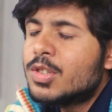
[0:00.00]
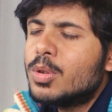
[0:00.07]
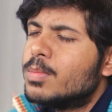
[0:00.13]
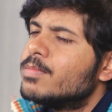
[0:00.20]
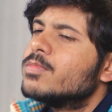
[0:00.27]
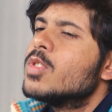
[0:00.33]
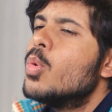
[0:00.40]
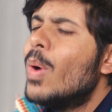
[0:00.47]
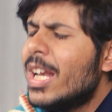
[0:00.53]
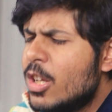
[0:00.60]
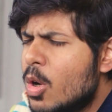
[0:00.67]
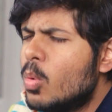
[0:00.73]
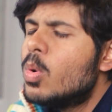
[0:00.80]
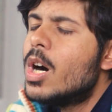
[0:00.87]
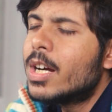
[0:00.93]
So
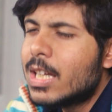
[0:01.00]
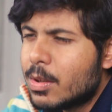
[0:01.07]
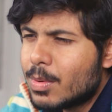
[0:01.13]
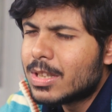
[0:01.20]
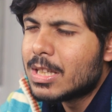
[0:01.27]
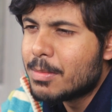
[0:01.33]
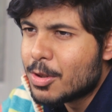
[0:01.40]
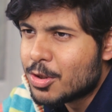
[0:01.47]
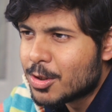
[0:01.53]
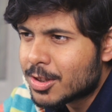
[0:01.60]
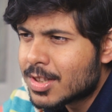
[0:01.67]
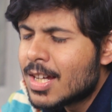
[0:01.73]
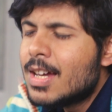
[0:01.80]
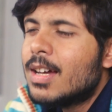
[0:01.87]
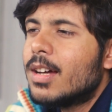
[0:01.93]
when you're working with
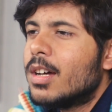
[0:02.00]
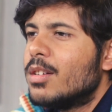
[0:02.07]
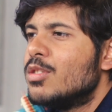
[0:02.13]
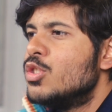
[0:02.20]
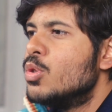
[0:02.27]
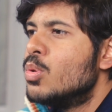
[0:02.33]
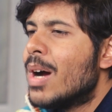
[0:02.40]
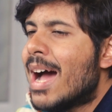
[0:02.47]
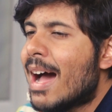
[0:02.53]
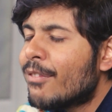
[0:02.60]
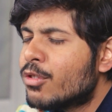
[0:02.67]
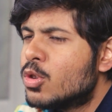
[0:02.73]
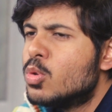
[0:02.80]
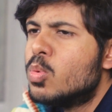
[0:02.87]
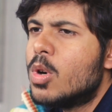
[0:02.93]
images, you
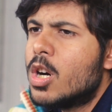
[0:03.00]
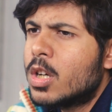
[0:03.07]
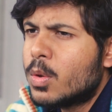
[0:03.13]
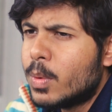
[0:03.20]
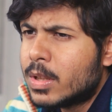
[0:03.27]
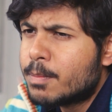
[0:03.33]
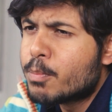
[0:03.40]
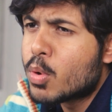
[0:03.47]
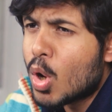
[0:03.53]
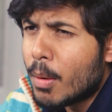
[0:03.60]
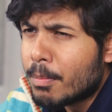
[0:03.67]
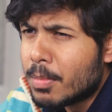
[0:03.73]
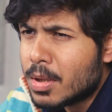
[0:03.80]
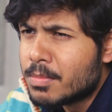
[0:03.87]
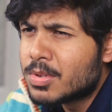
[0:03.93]
have to work with
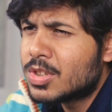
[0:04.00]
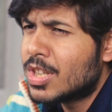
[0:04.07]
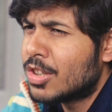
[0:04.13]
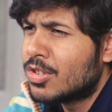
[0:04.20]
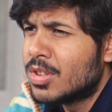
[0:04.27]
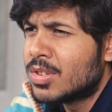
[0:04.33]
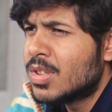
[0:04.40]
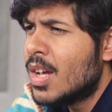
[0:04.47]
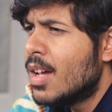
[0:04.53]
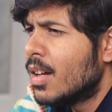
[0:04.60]
problems such as